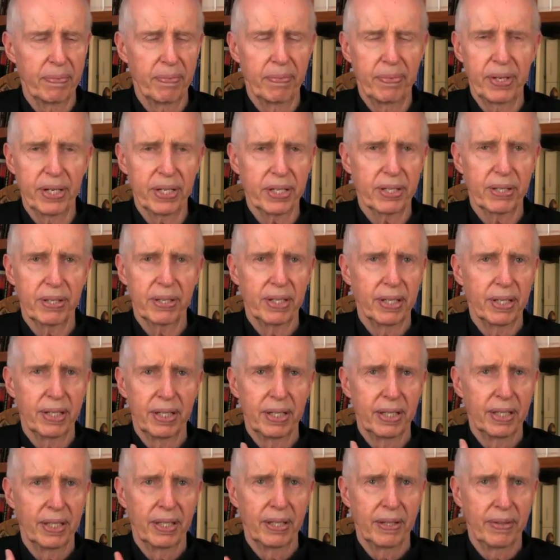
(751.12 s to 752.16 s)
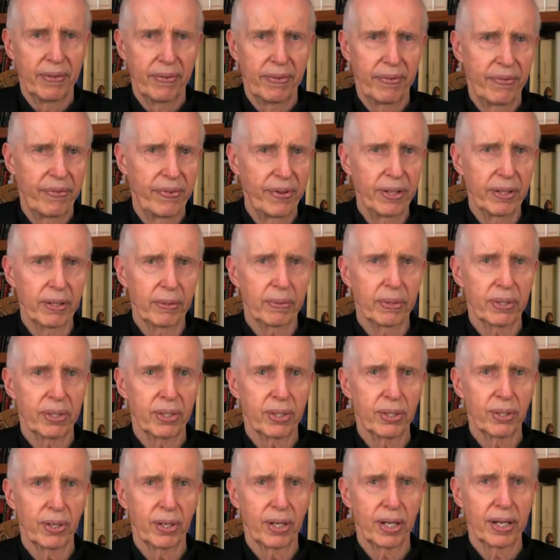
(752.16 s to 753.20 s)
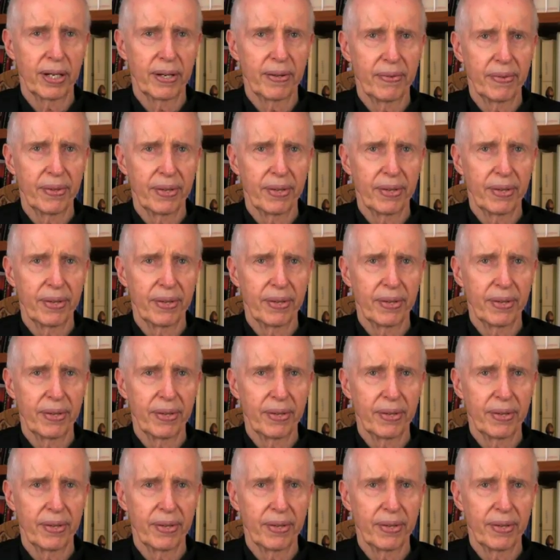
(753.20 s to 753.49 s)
Just filled with joy.